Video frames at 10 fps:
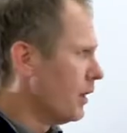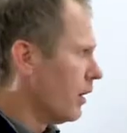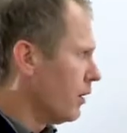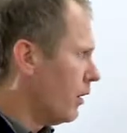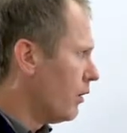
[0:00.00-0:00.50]

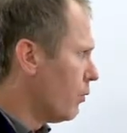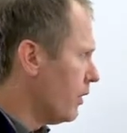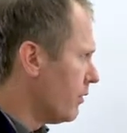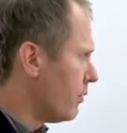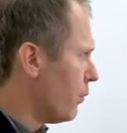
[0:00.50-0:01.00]
along
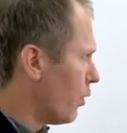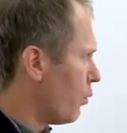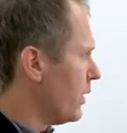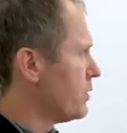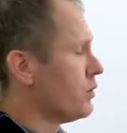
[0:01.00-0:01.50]
with more
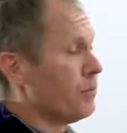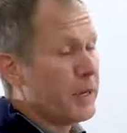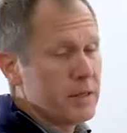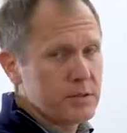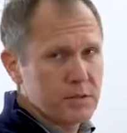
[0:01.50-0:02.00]

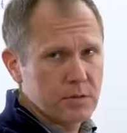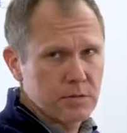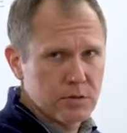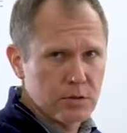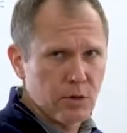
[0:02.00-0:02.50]

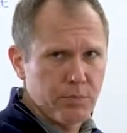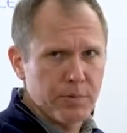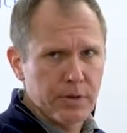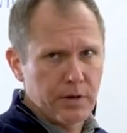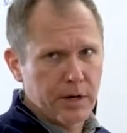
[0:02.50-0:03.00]
WSDL-based SOAP
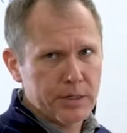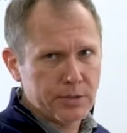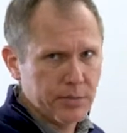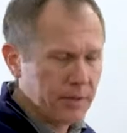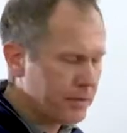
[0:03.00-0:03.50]

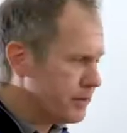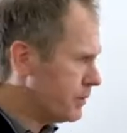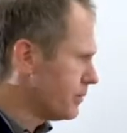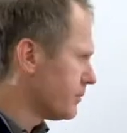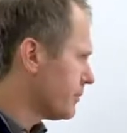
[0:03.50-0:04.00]
interaction methods.